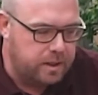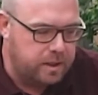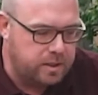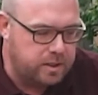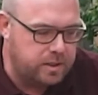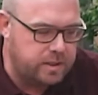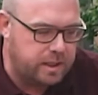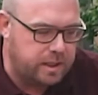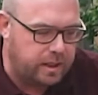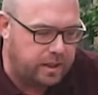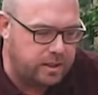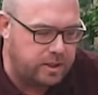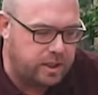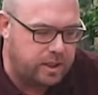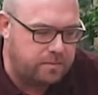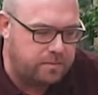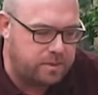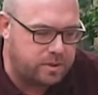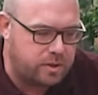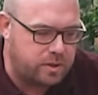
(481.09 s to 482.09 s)
She said, "Hi
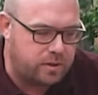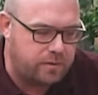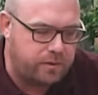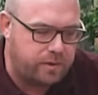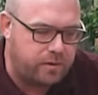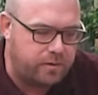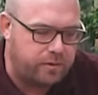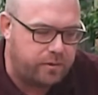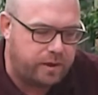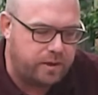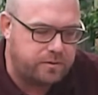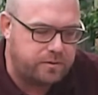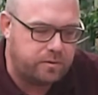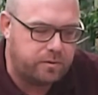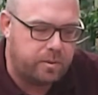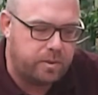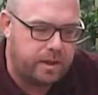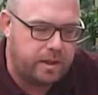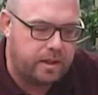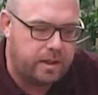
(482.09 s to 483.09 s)
James, do you have any advice
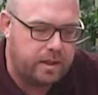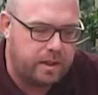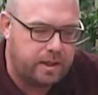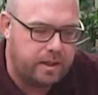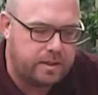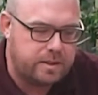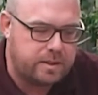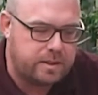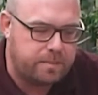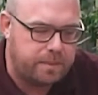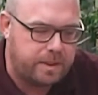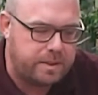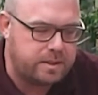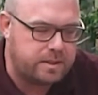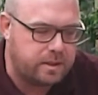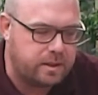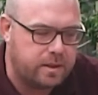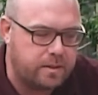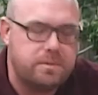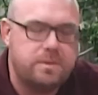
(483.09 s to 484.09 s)
for when it's the best
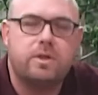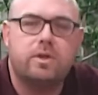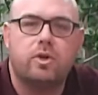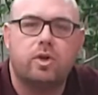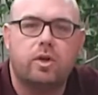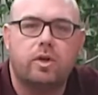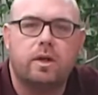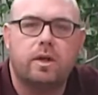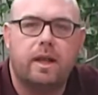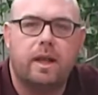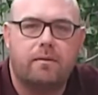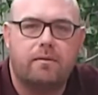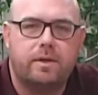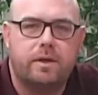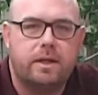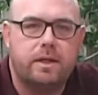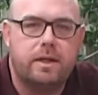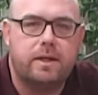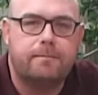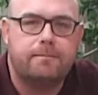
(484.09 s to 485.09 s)
time to cut
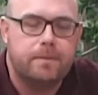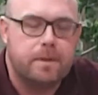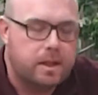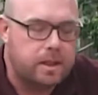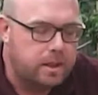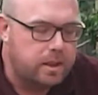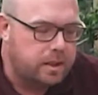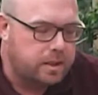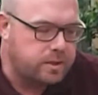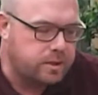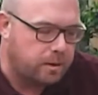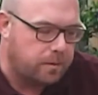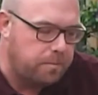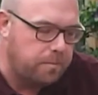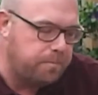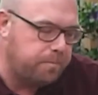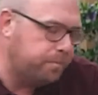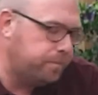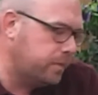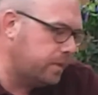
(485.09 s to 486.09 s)
lavender?" So
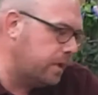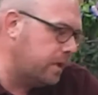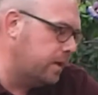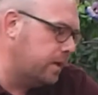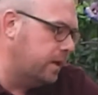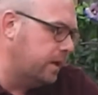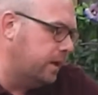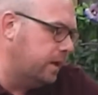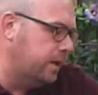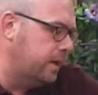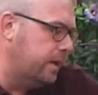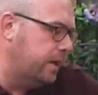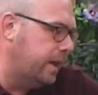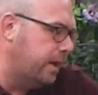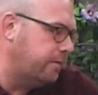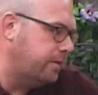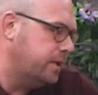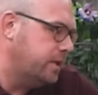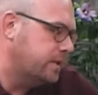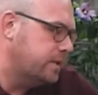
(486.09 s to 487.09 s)

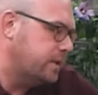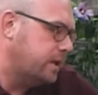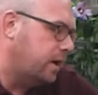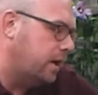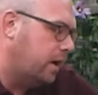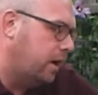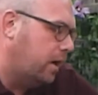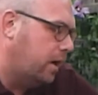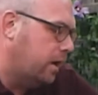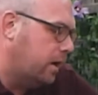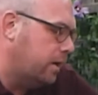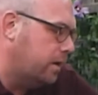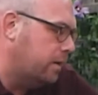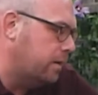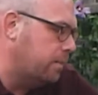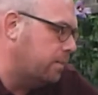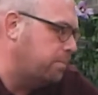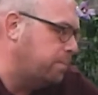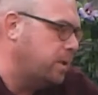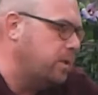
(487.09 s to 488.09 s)
lavenders are
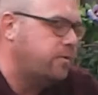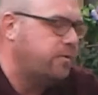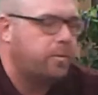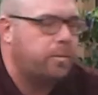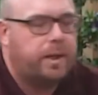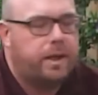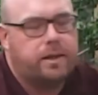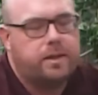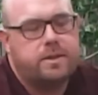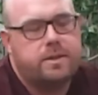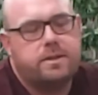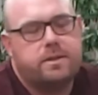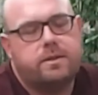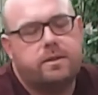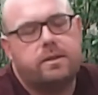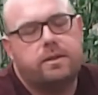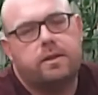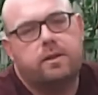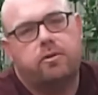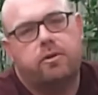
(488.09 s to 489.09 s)
beautiful plants.
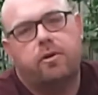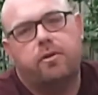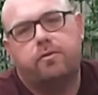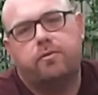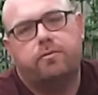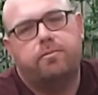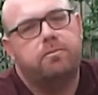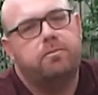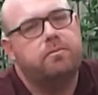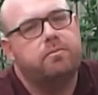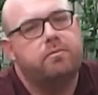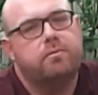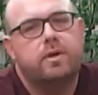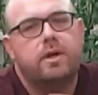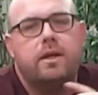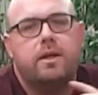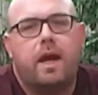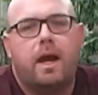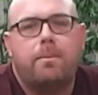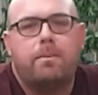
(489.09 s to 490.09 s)
They grow
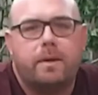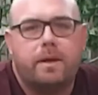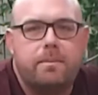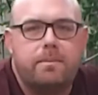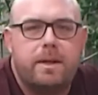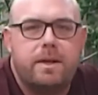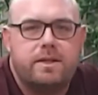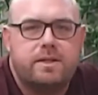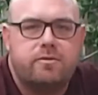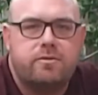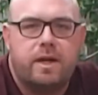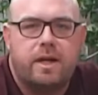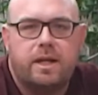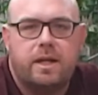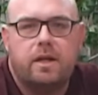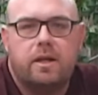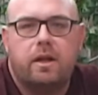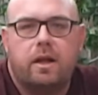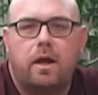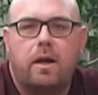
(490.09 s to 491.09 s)
really happily in
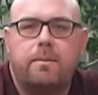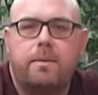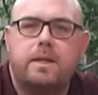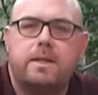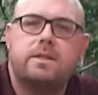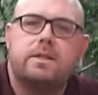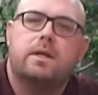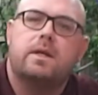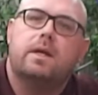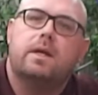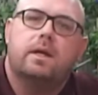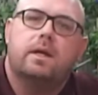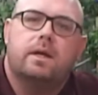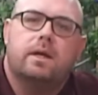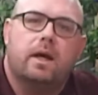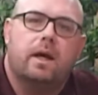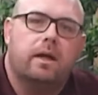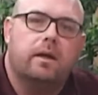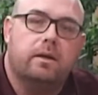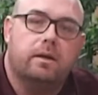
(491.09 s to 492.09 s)
Mediterranean climates,
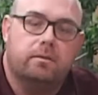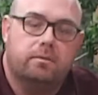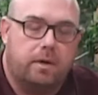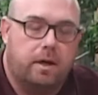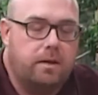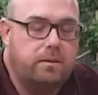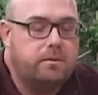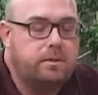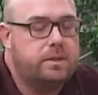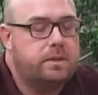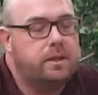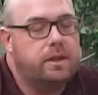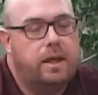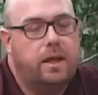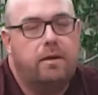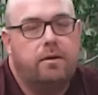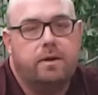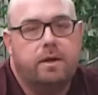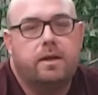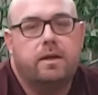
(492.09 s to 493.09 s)
and round
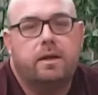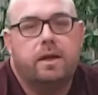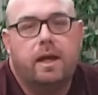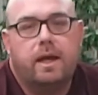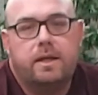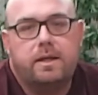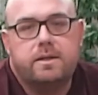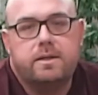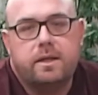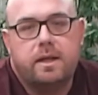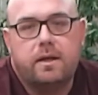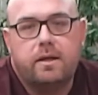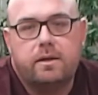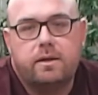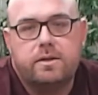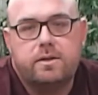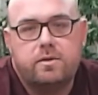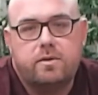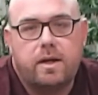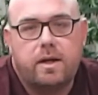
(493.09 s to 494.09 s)
here in Ainsdale
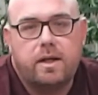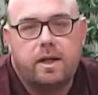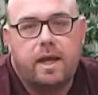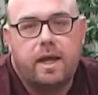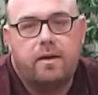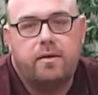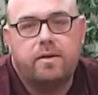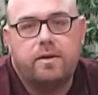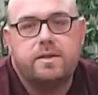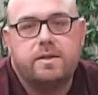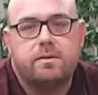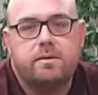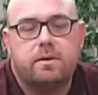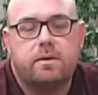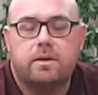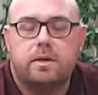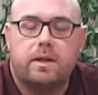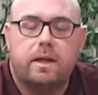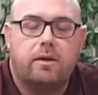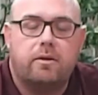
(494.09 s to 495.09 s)
and surrounding areas
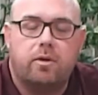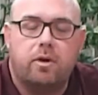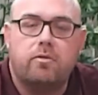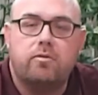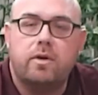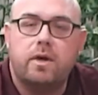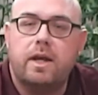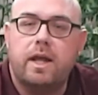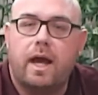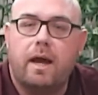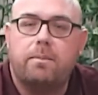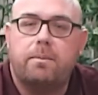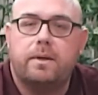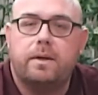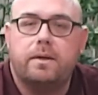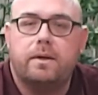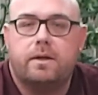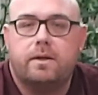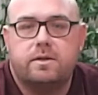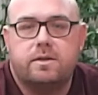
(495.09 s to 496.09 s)
they grow really
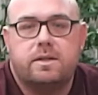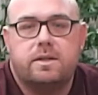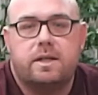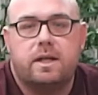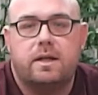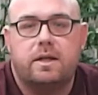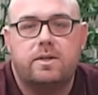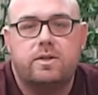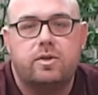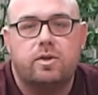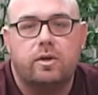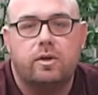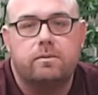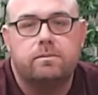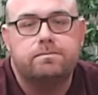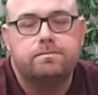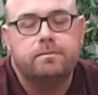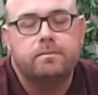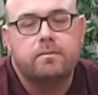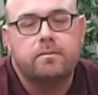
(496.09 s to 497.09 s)
happily because of the sandy soil,
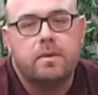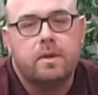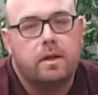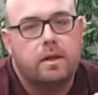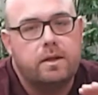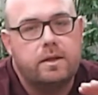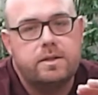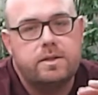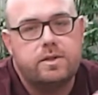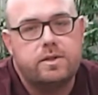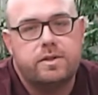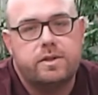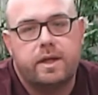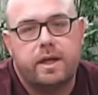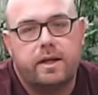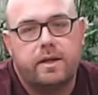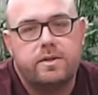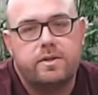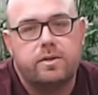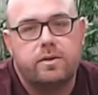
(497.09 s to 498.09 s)
and it's just the
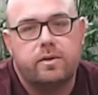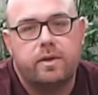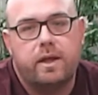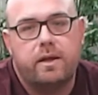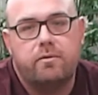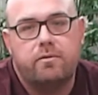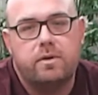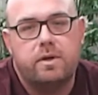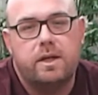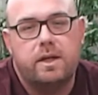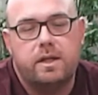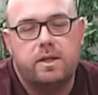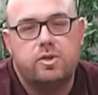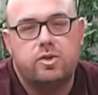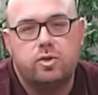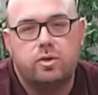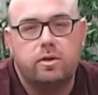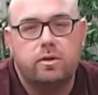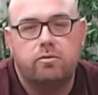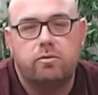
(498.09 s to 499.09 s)
kind of soil they really
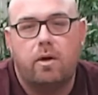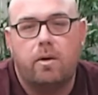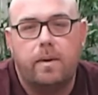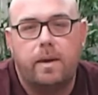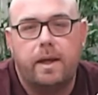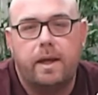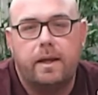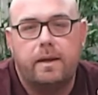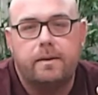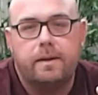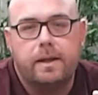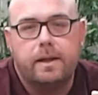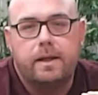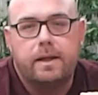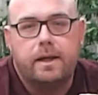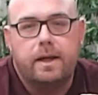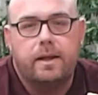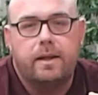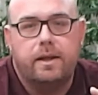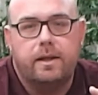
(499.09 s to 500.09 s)
enjoy growing in,
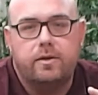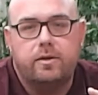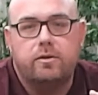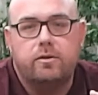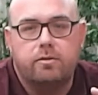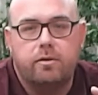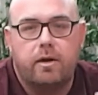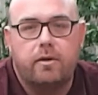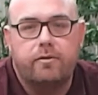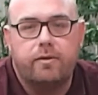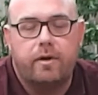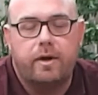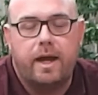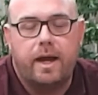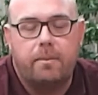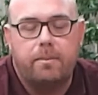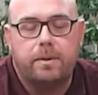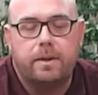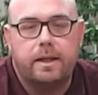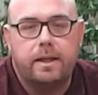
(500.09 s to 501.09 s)
and they do grow very
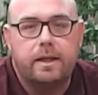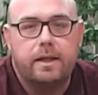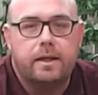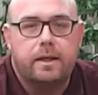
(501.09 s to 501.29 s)
happily.